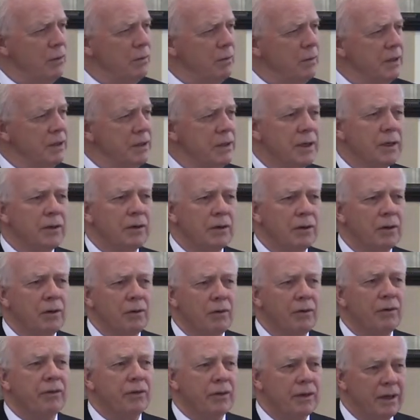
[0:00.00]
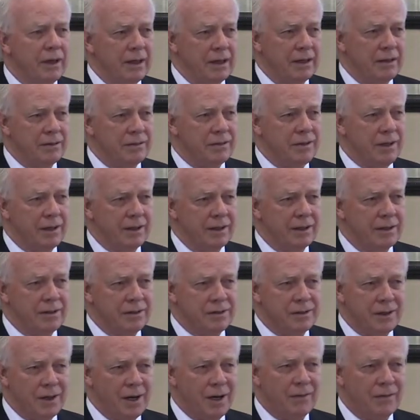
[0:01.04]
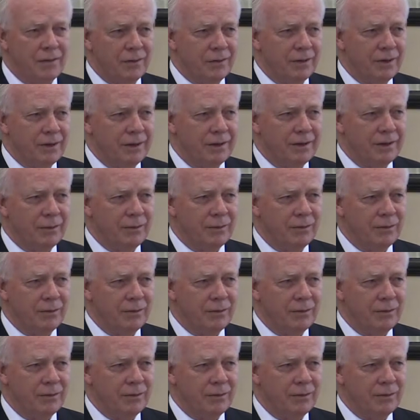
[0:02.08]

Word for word: material things they discovered in the